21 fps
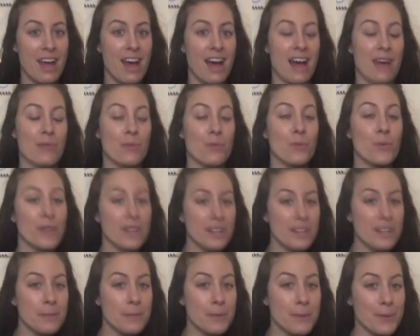I
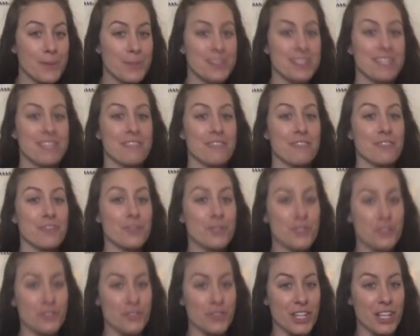will be posting
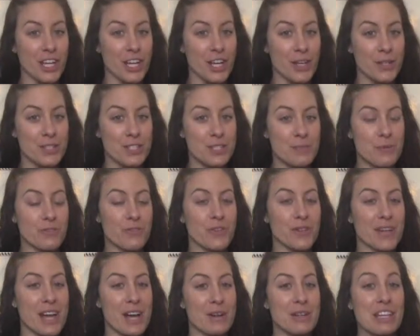future videos, but for
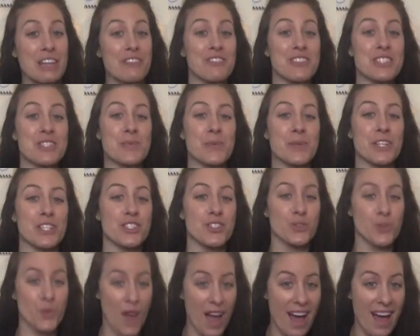now, give this one a
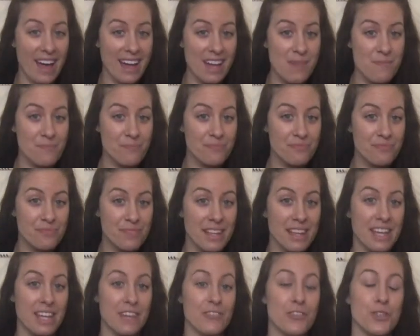try.
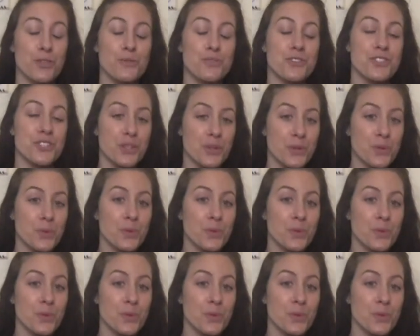If you do